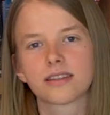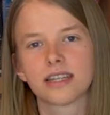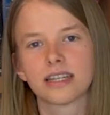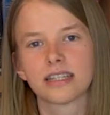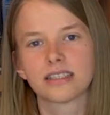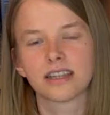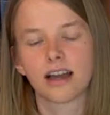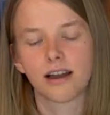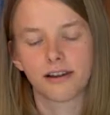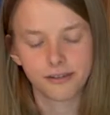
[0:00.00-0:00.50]

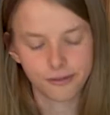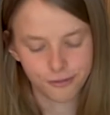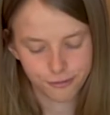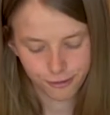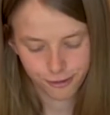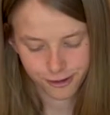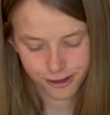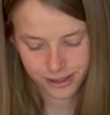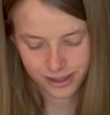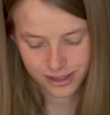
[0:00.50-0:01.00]
things harder
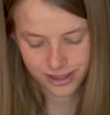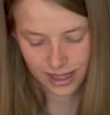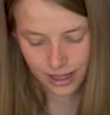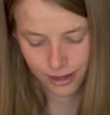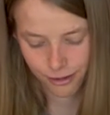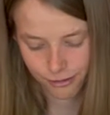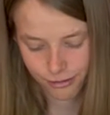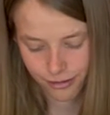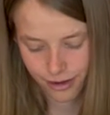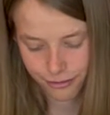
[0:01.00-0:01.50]
for
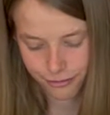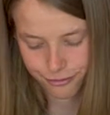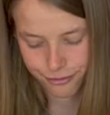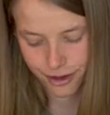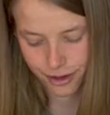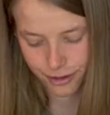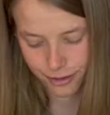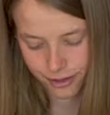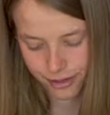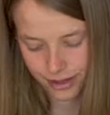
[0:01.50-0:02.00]
yourself, I
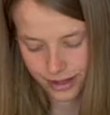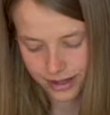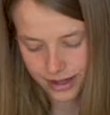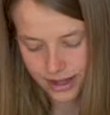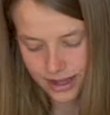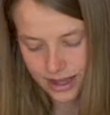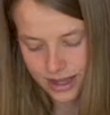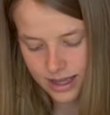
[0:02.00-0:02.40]
found that.